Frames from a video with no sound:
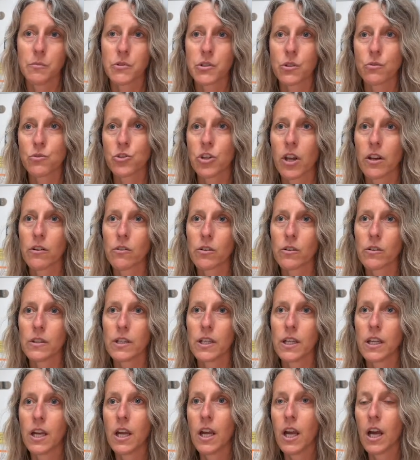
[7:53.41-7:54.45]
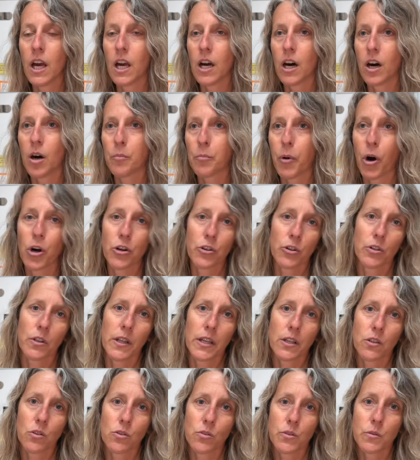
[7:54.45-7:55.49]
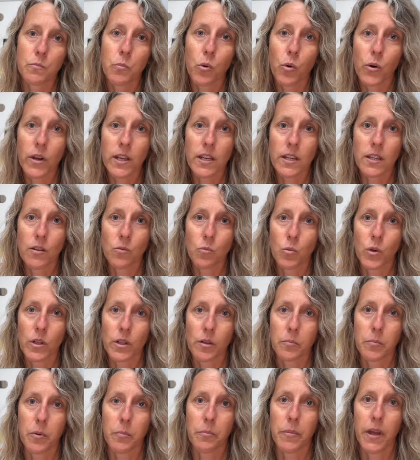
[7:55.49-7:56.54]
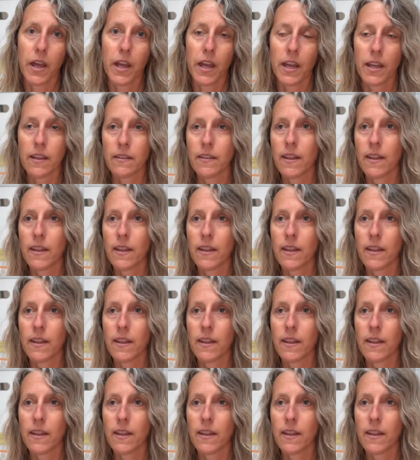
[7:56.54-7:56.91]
So generally, a partner like Goose Point and Willapa Bay,